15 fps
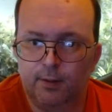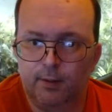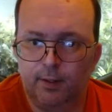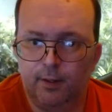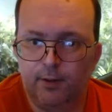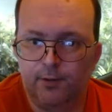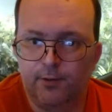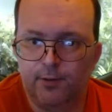
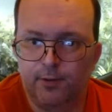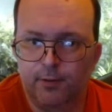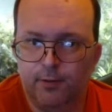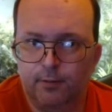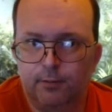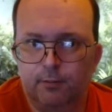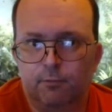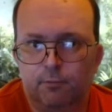Yes,
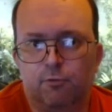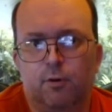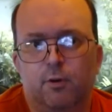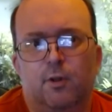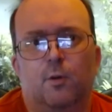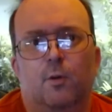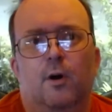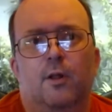but I
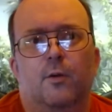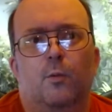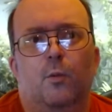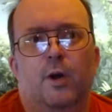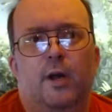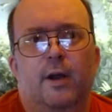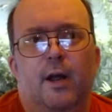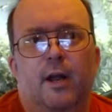think what other
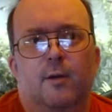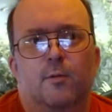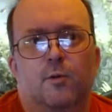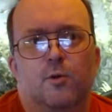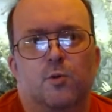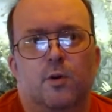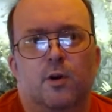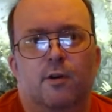weird
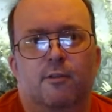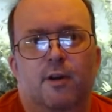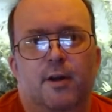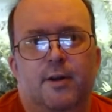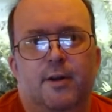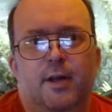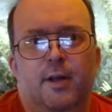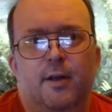animals we got
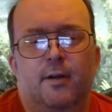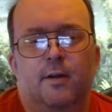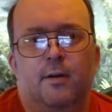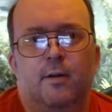around here?